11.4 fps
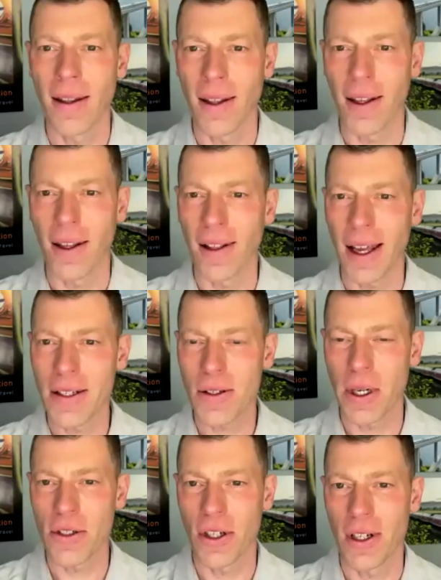And then last
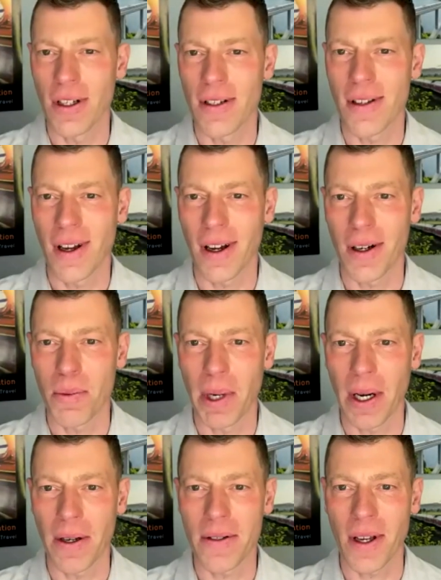question is not
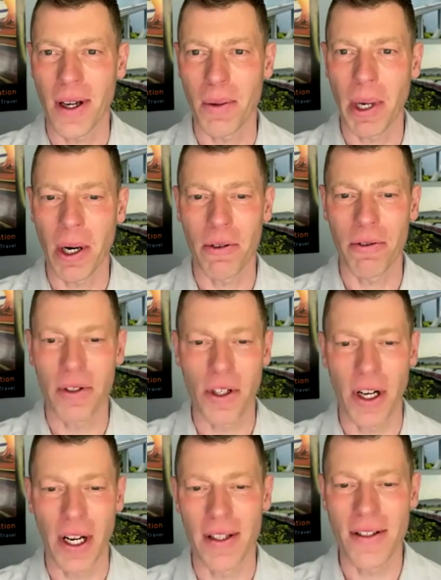about uh, power for
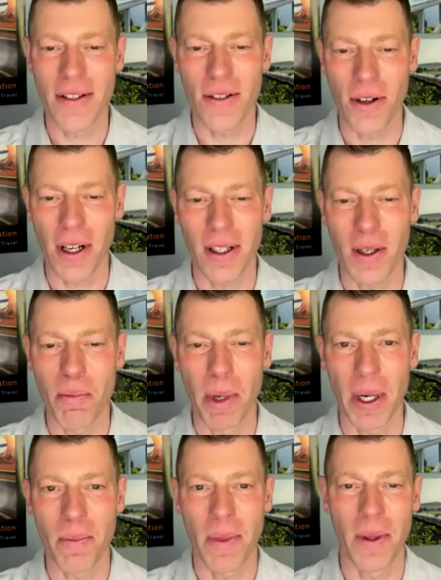trains directly,
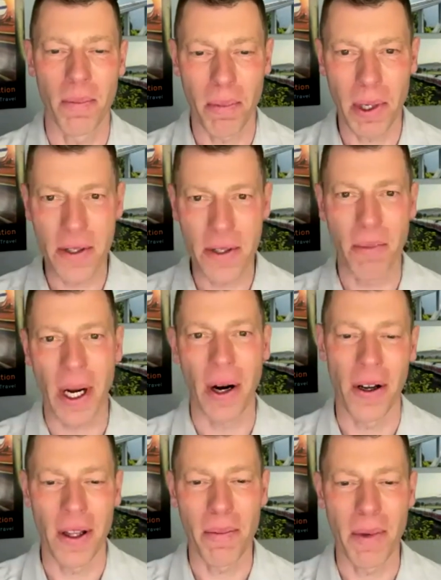but the person
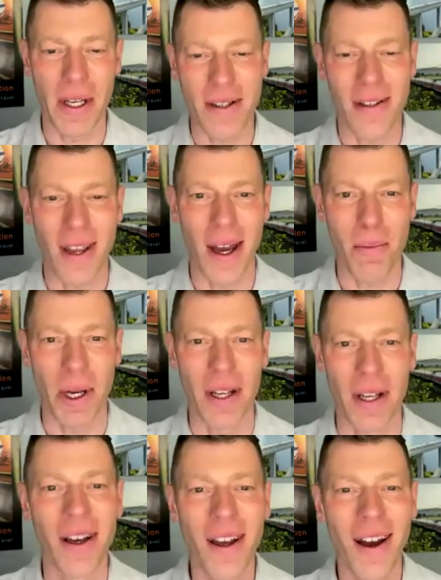power that makes this
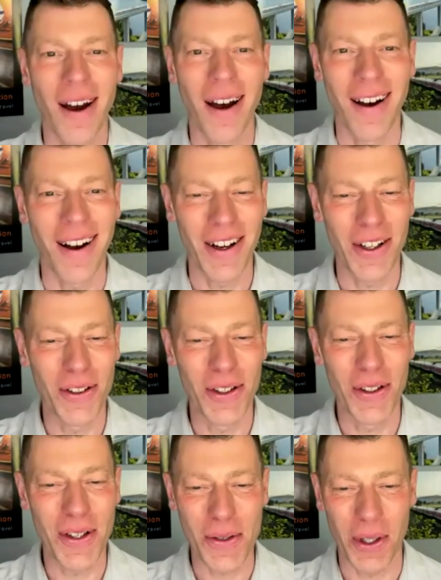happen. Uh, how do you
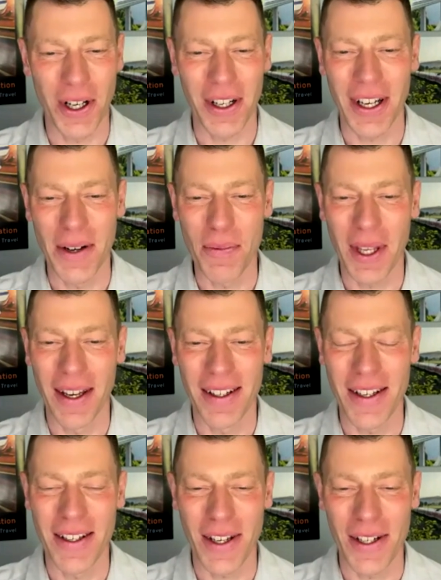do this work? Um, uh,
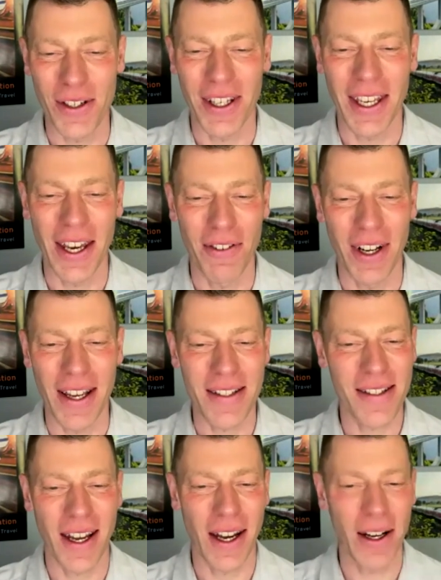essentially, Kevin
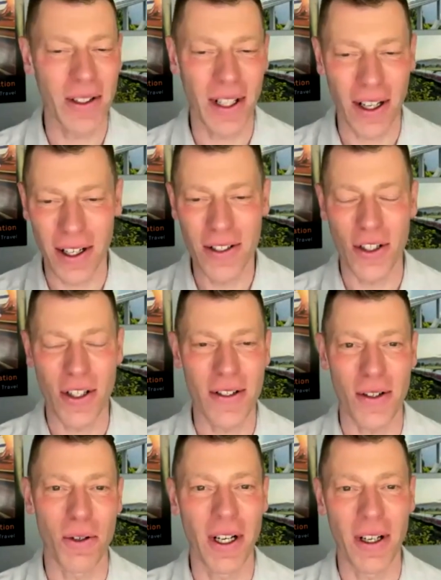asks, how large is
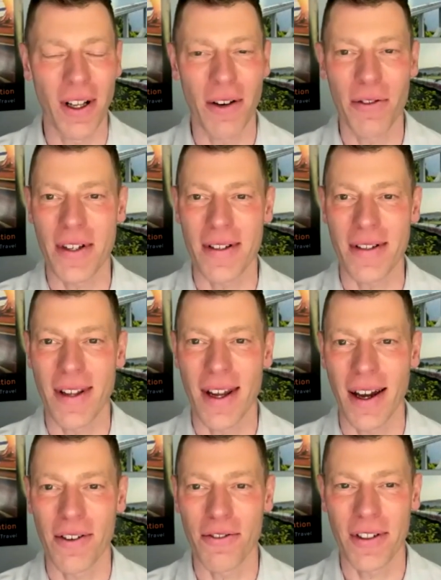the rail office's
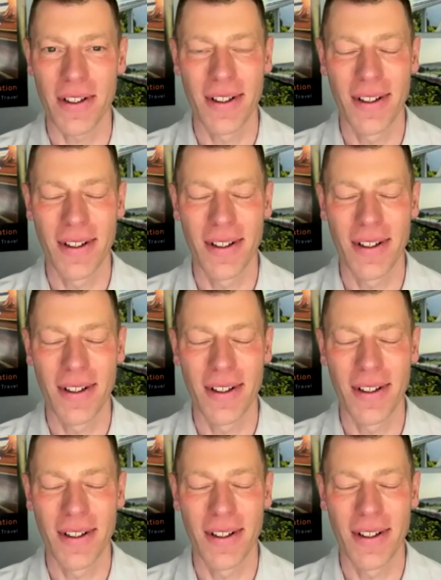staff?